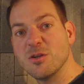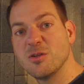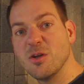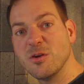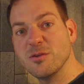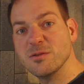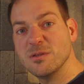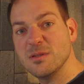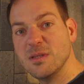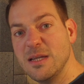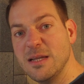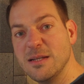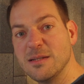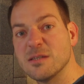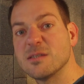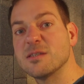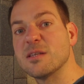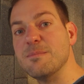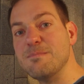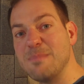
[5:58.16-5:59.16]
don't need
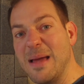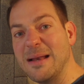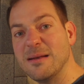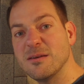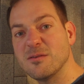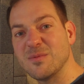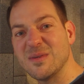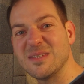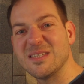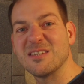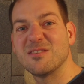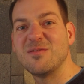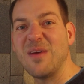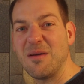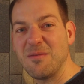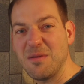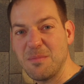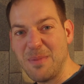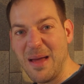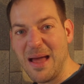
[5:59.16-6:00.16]
the cement, which is
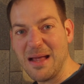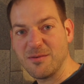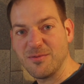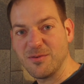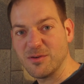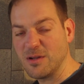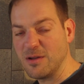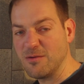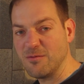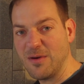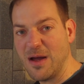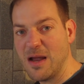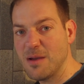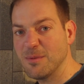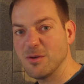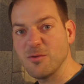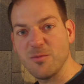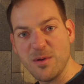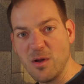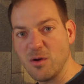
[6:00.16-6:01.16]
very bad for the
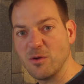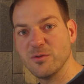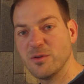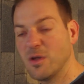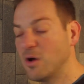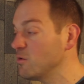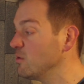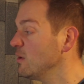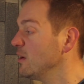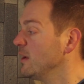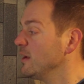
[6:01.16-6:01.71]
environment, we all know.